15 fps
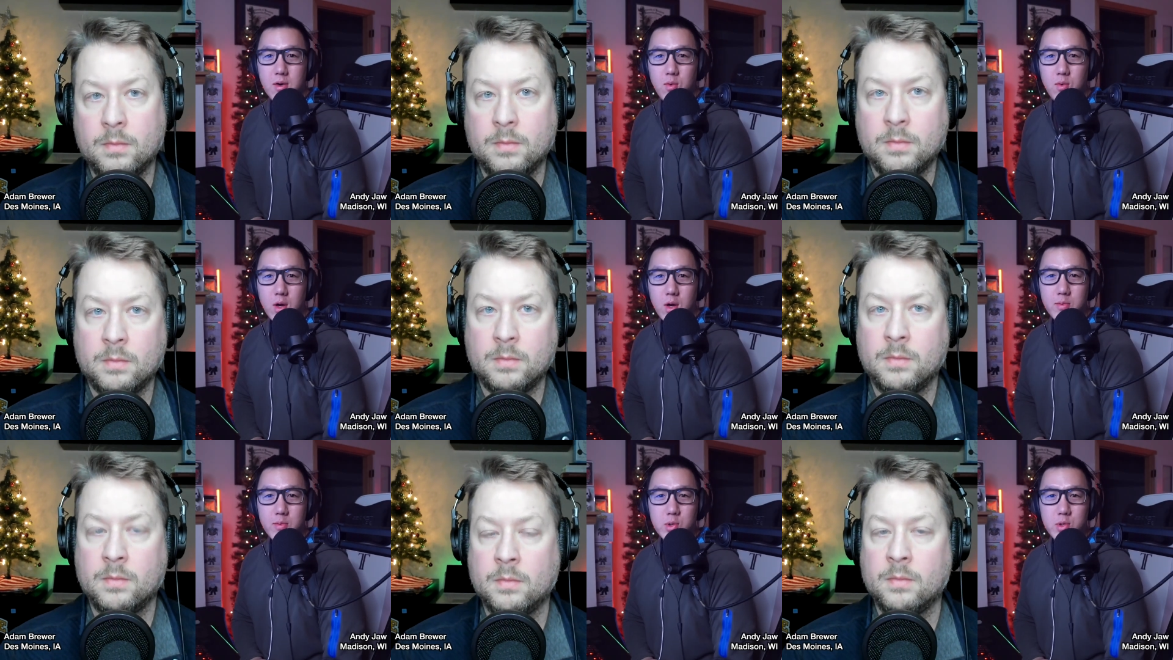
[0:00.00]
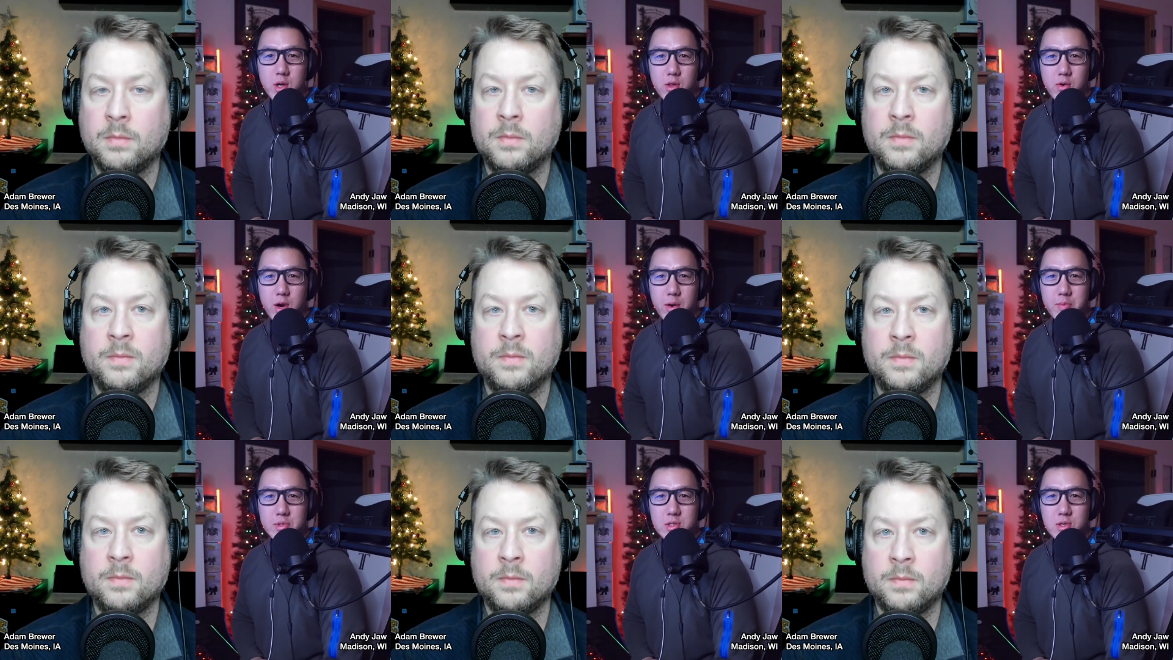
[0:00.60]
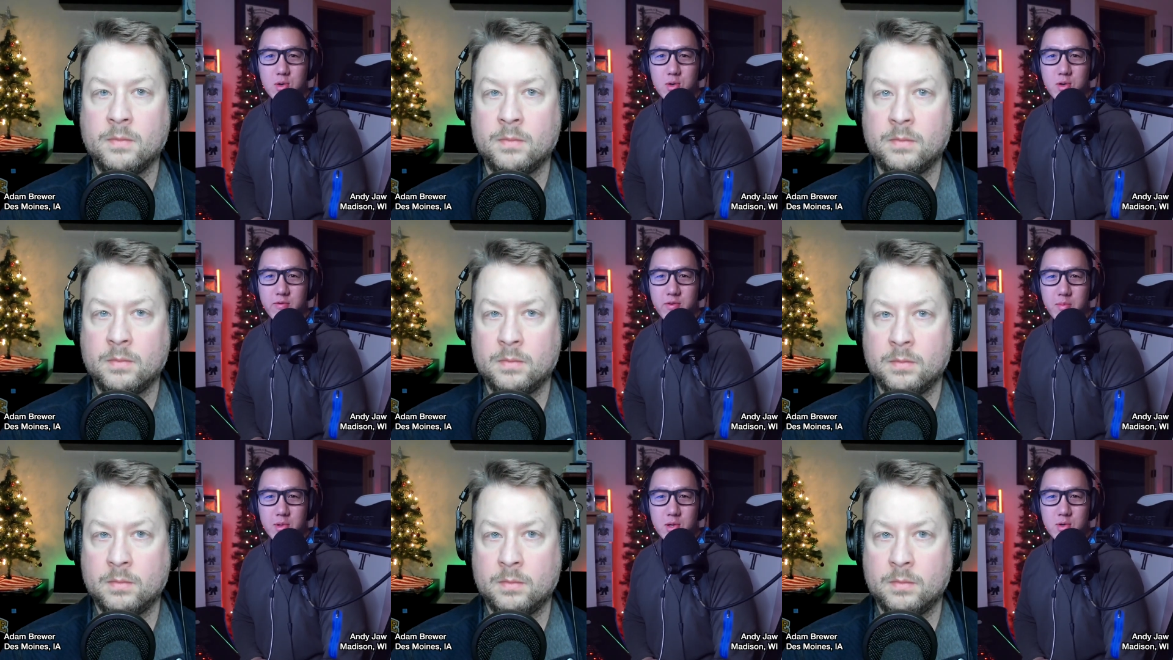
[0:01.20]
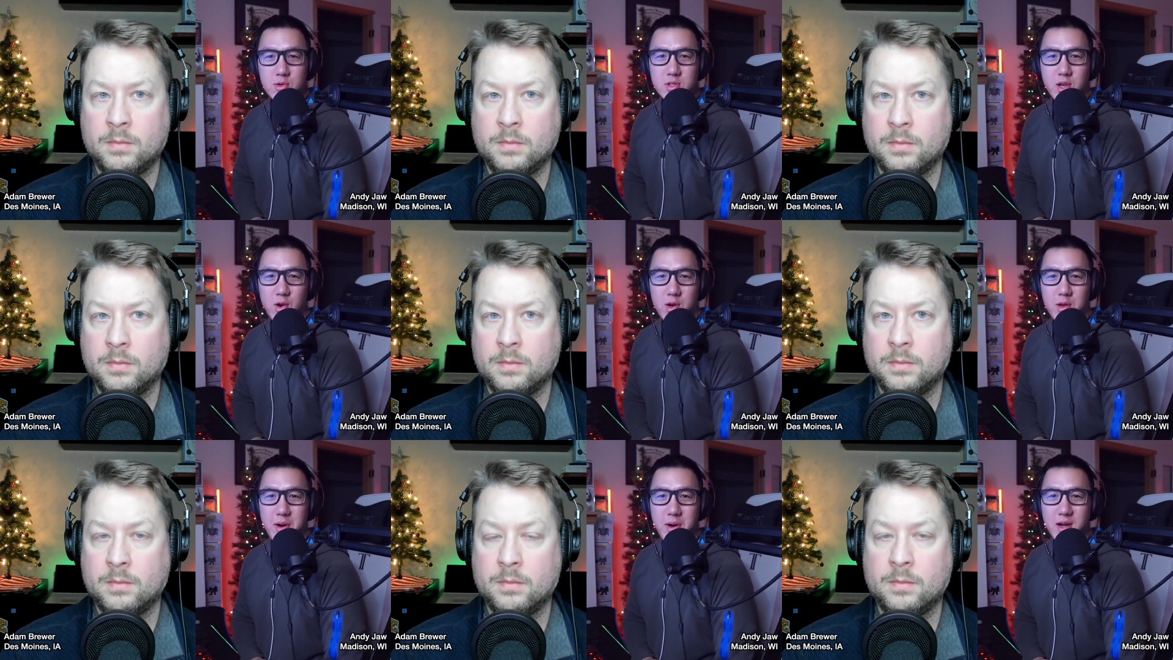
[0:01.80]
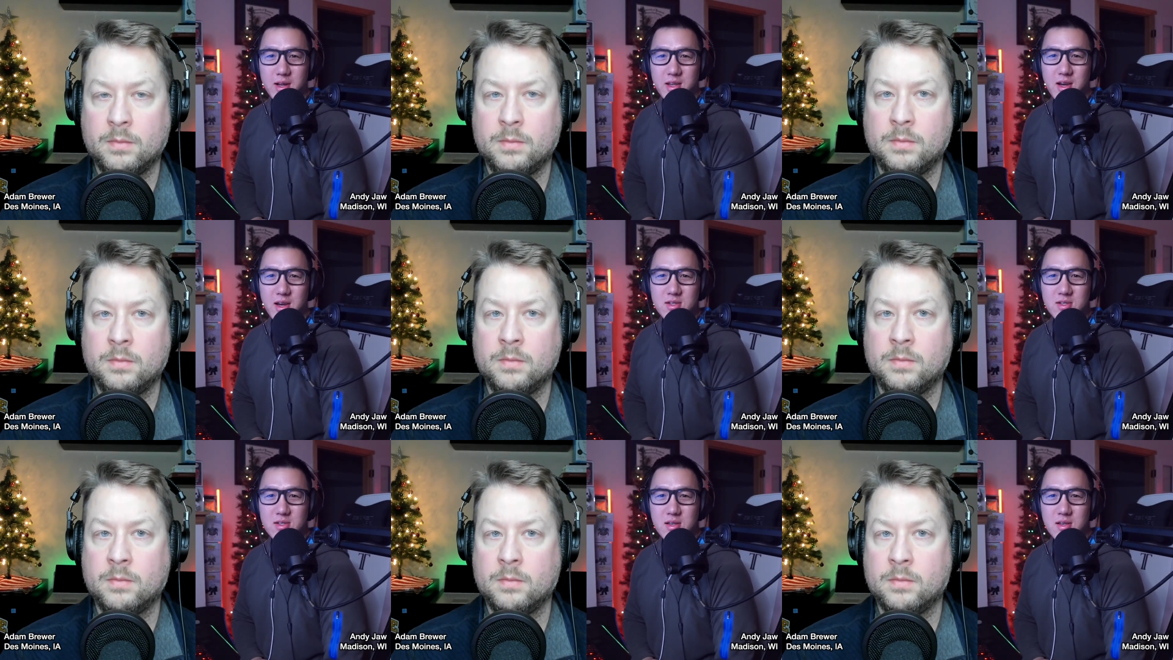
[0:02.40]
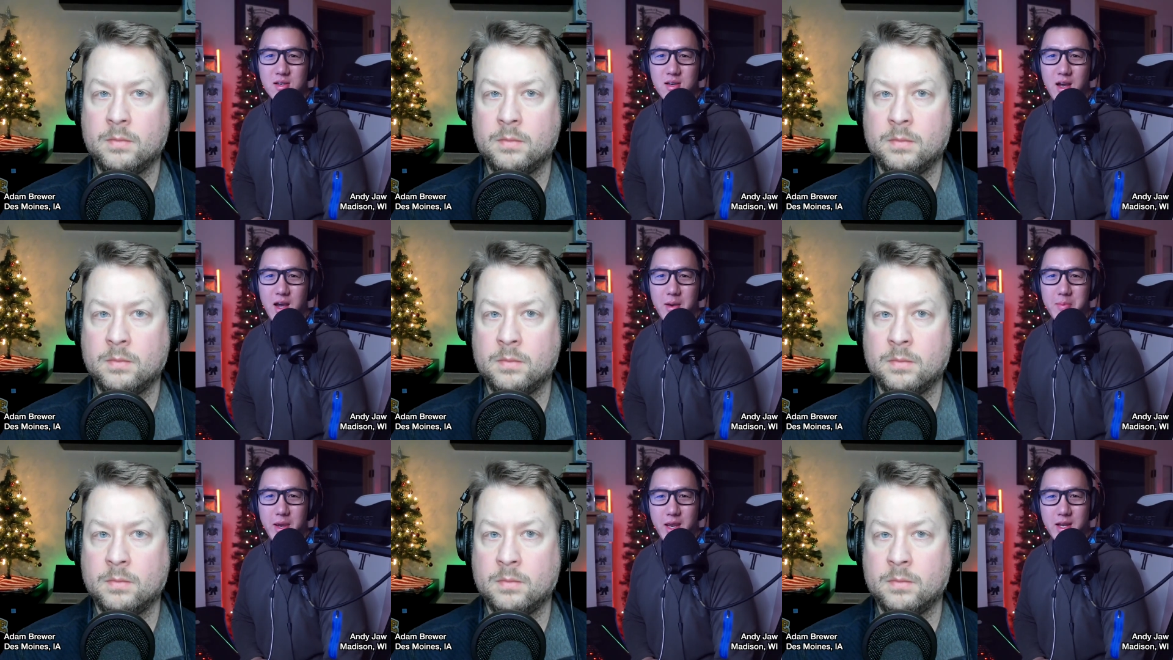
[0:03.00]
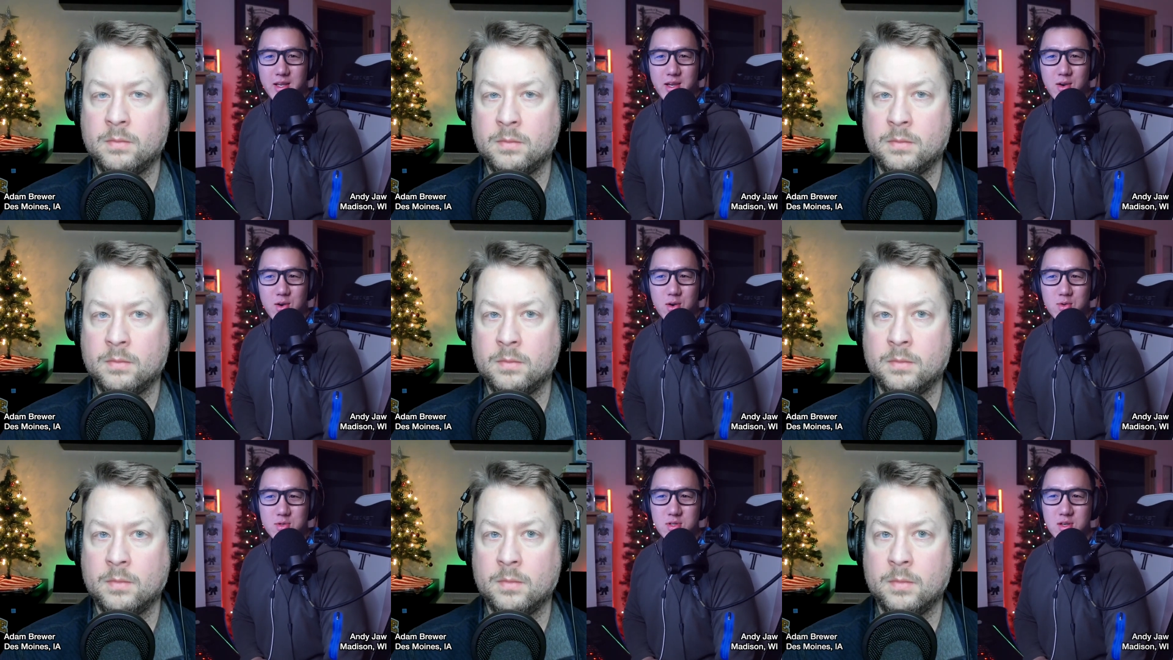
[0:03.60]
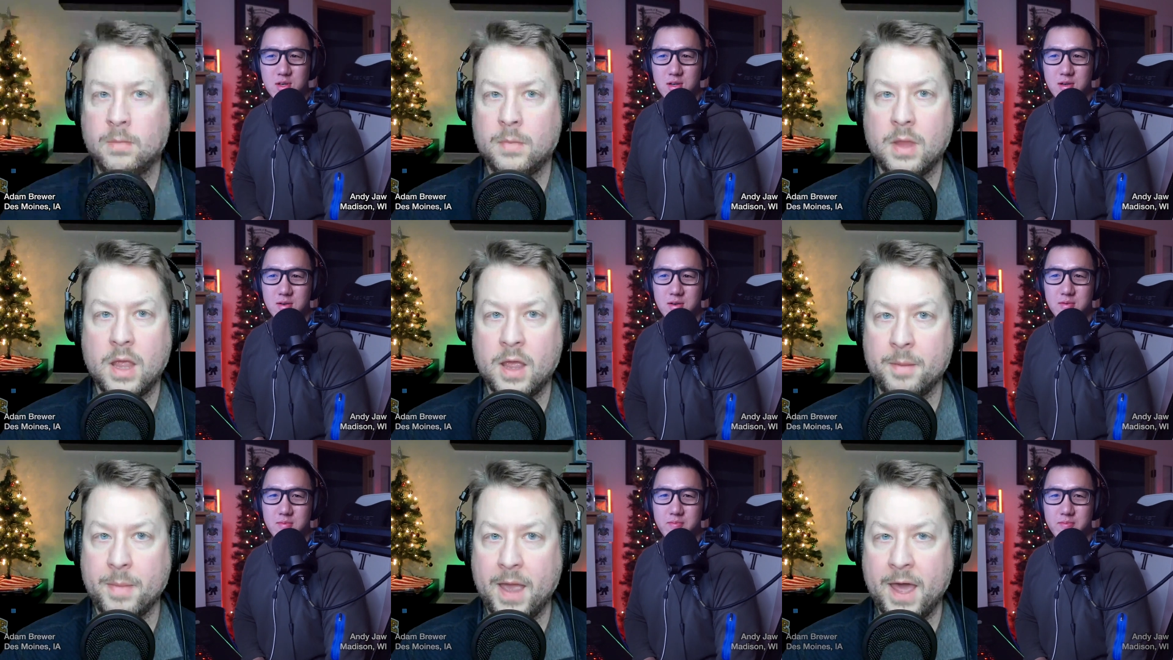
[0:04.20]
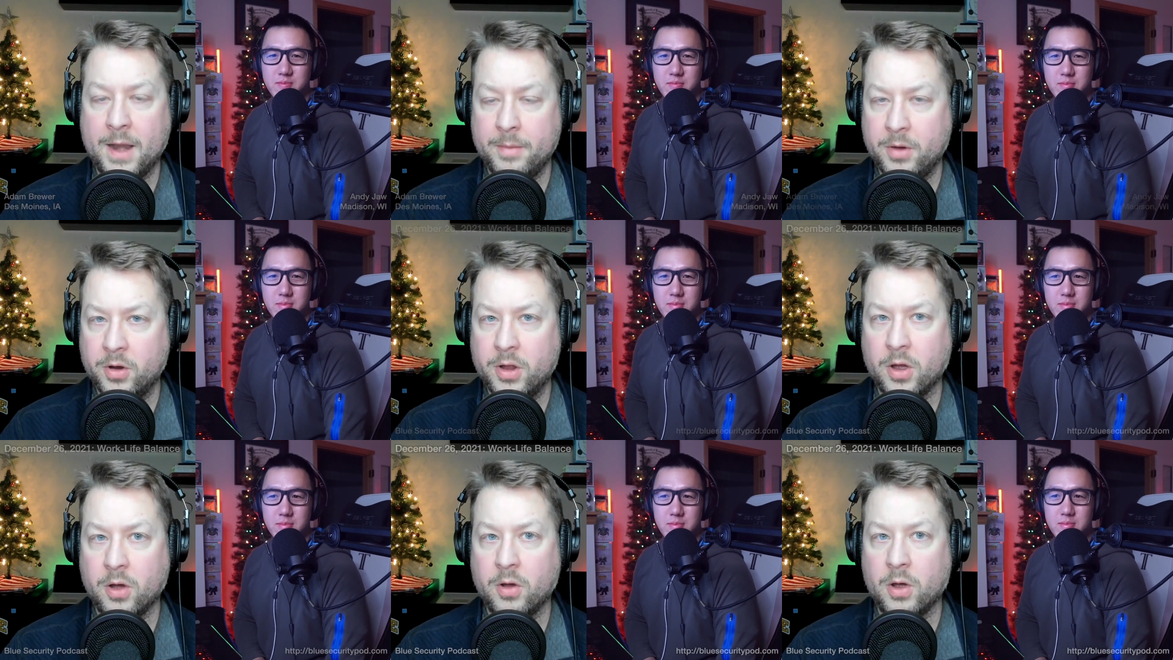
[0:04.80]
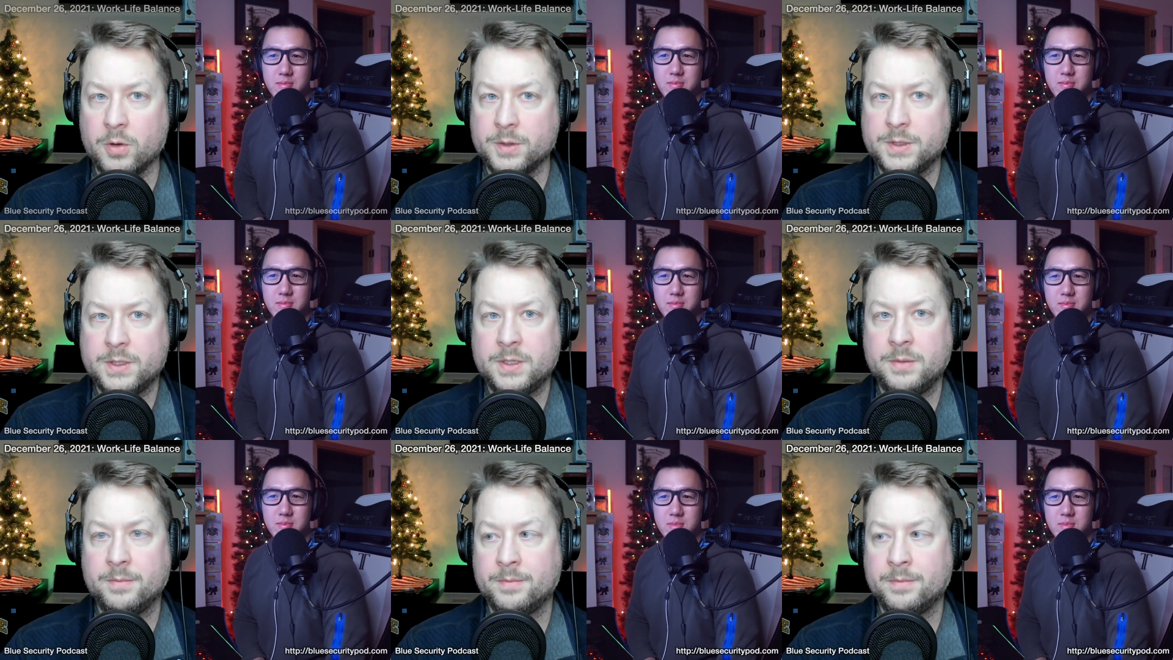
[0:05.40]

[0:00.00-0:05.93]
Speaker 1: Welcome to another episode of the Blue Security Podcast. I'm Andy, your host.
Speaker 2: I'm Adam, your co host.